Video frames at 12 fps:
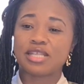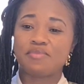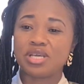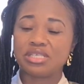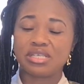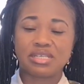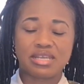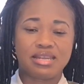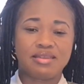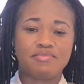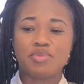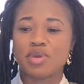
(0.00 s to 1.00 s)
a patient
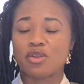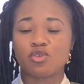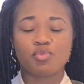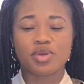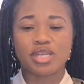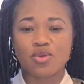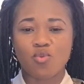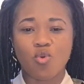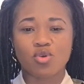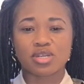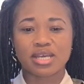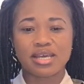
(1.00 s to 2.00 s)
in maybe an orthopedic
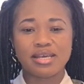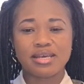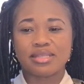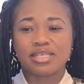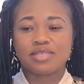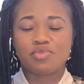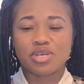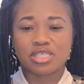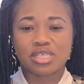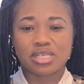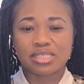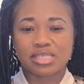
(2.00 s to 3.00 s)
ward and this
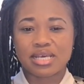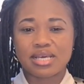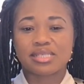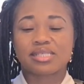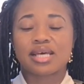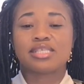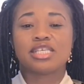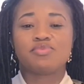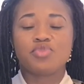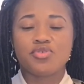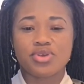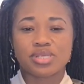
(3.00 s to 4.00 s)
patient starts
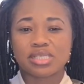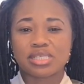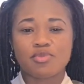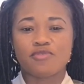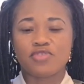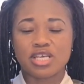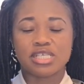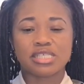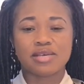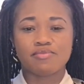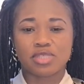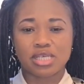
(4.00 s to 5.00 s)
experiencing some of these
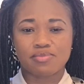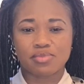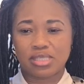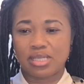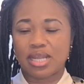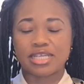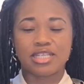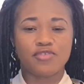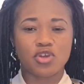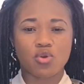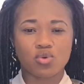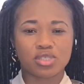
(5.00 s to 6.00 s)
symptoms like
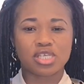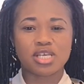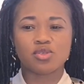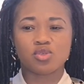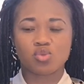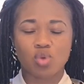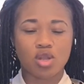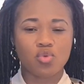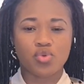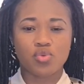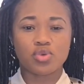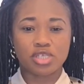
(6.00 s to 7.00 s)
difficulty in
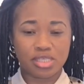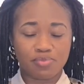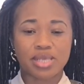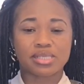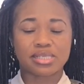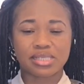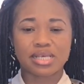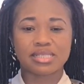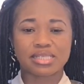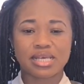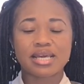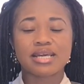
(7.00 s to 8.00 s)
swallowing which is
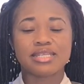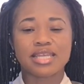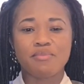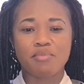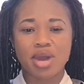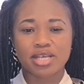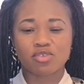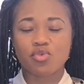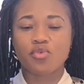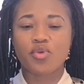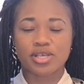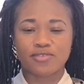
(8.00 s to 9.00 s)
persistent, they might
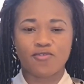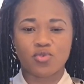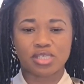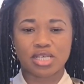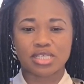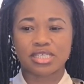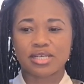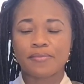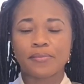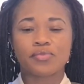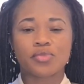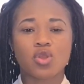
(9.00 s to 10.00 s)
request for such
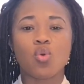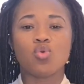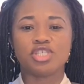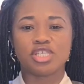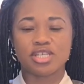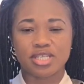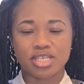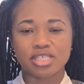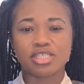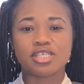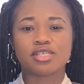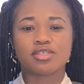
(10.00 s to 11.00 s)

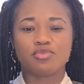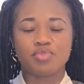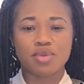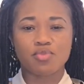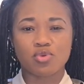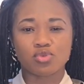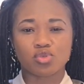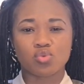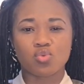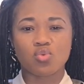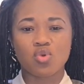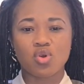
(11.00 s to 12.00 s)
OGD just to be able
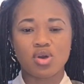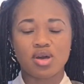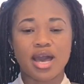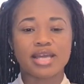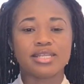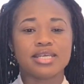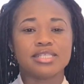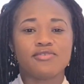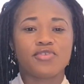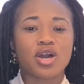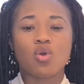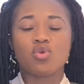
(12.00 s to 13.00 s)
to
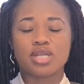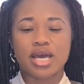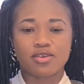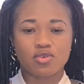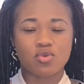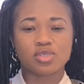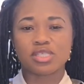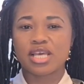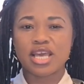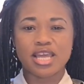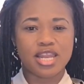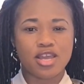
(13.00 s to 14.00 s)
identify or diagnose
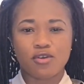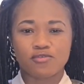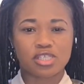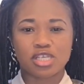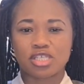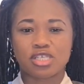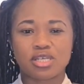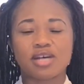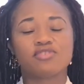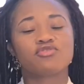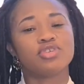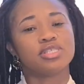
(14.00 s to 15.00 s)
any of such
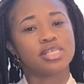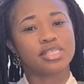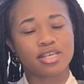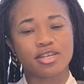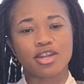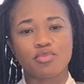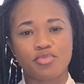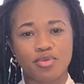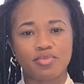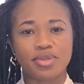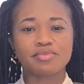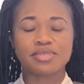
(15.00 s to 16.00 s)
gastrointestinal
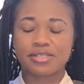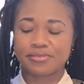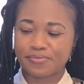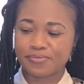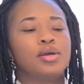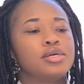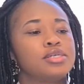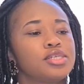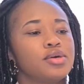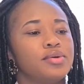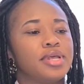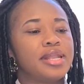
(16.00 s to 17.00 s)
problems.
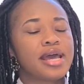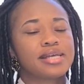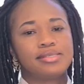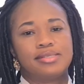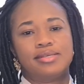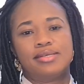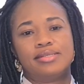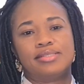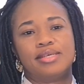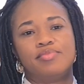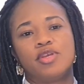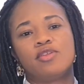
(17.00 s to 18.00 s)
So the next
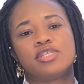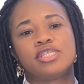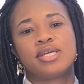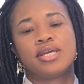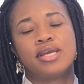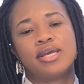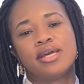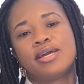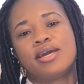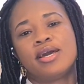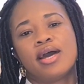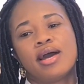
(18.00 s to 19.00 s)
terminology
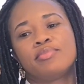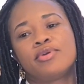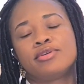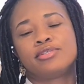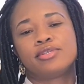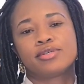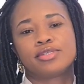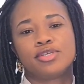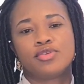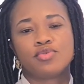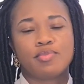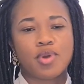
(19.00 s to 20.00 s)
I'm going to talk to
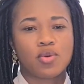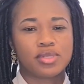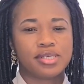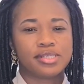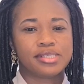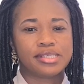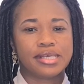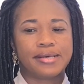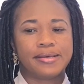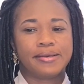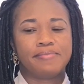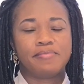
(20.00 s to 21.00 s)
you about is
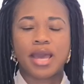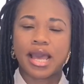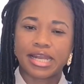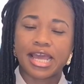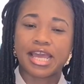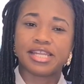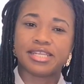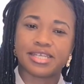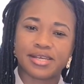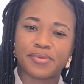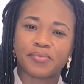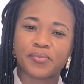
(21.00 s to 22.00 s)

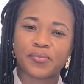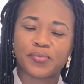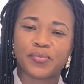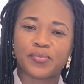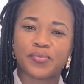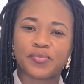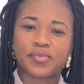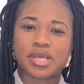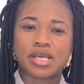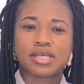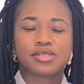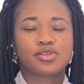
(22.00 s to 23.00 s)
NAD.
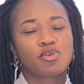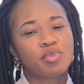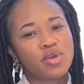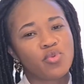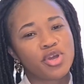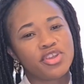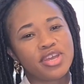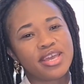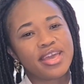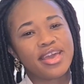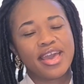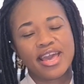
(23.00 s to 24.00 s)
So normally when you
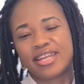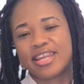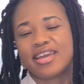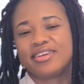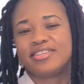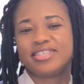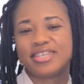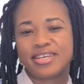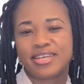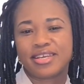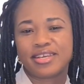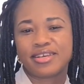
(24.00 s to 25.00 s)
hear NAD,
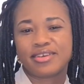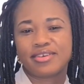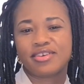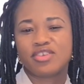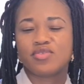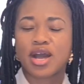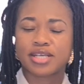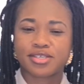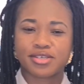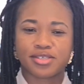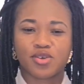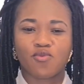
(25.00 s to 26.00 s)
you ask
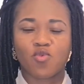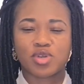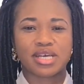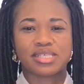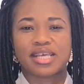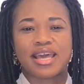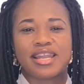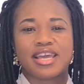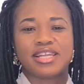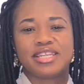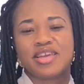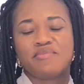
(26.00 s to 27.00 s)
yourself, what does
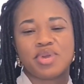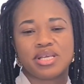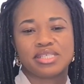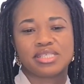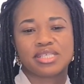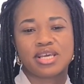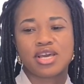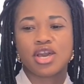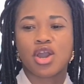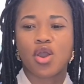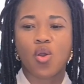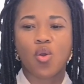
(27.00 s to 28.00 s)
NAD means?
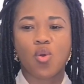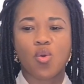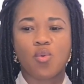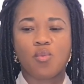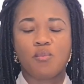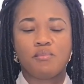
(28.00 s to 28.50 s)
Or